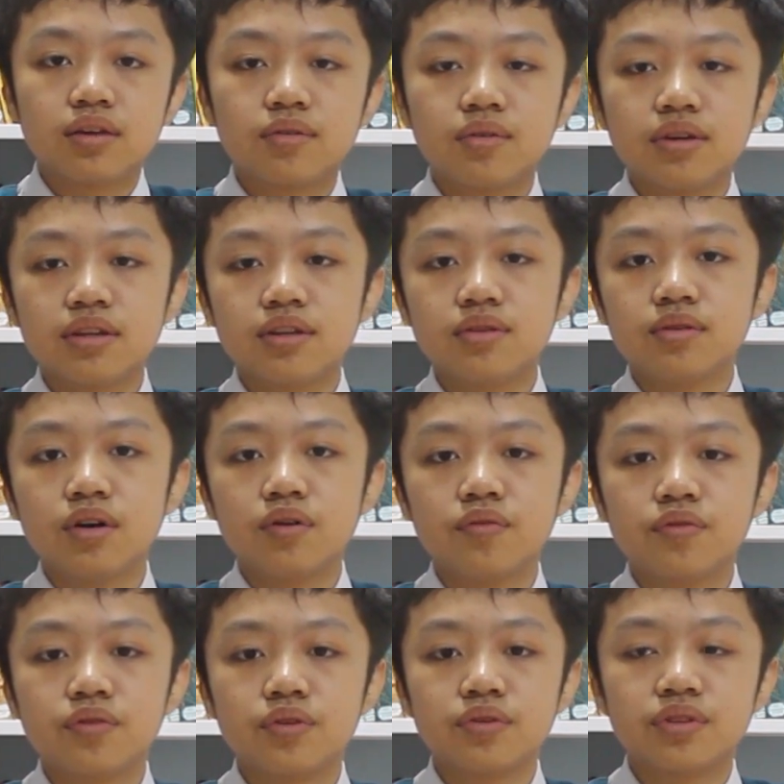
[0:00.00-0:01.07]
When you
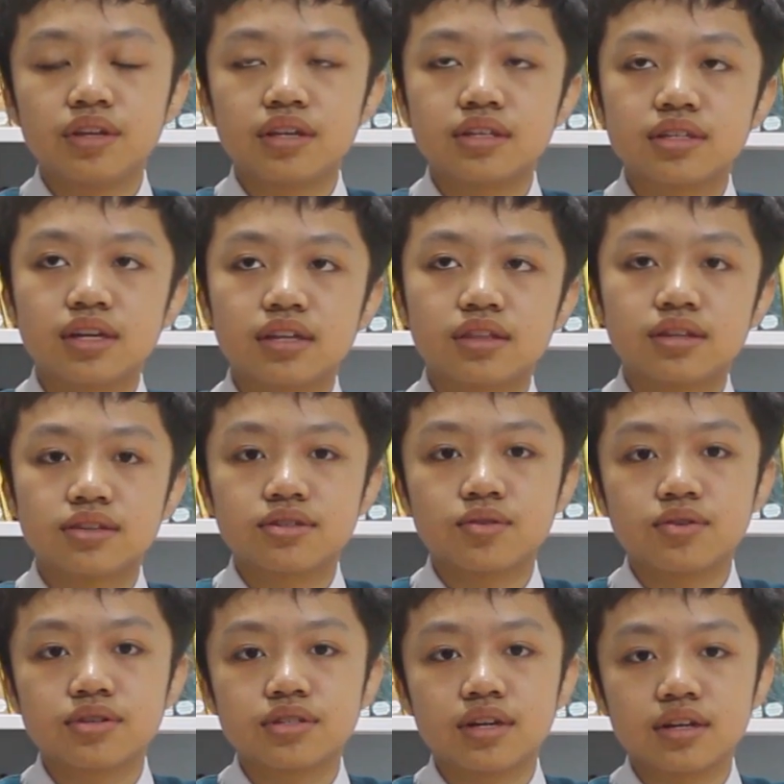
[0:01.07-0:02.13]
go through things like the
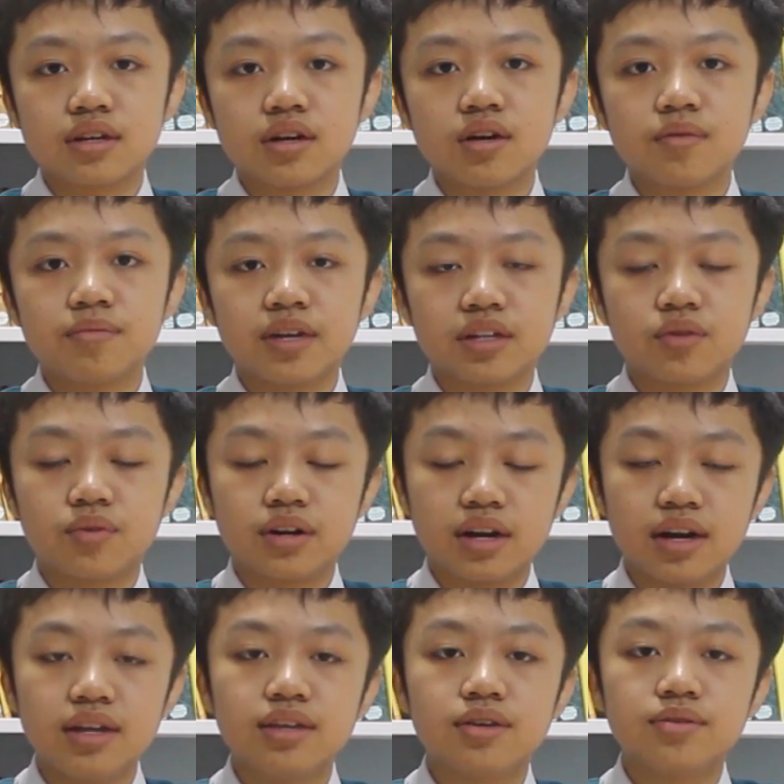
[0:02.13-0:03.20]
source.com, like the one
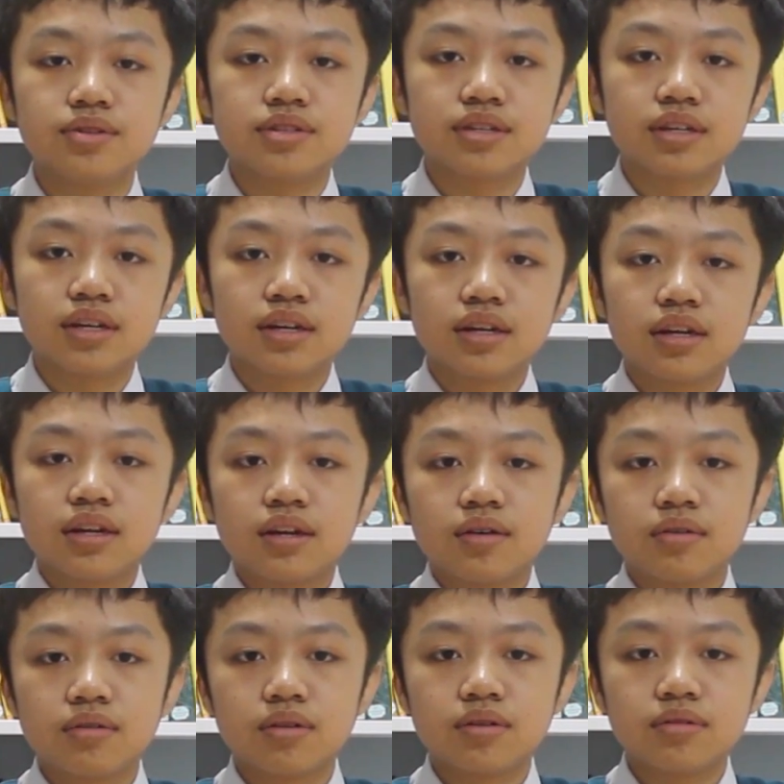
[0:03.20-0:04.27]
I use,
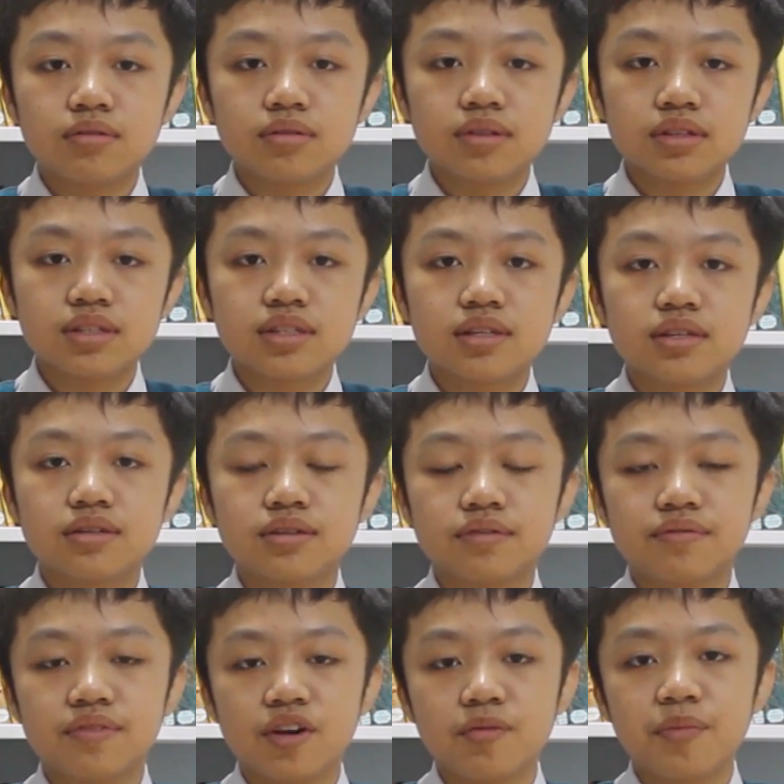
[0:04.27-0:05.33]
well, it's
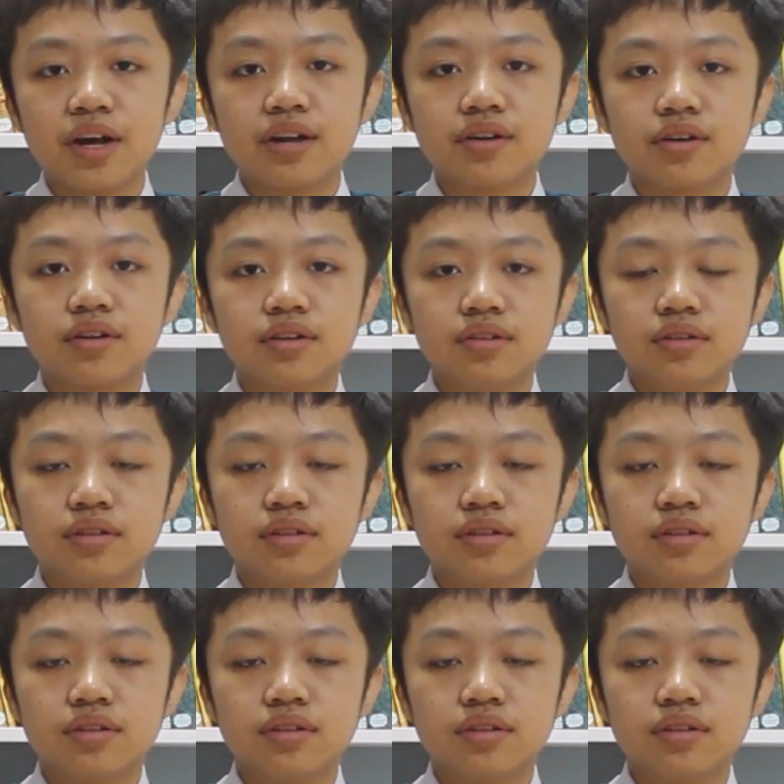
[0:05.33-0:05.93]
very better.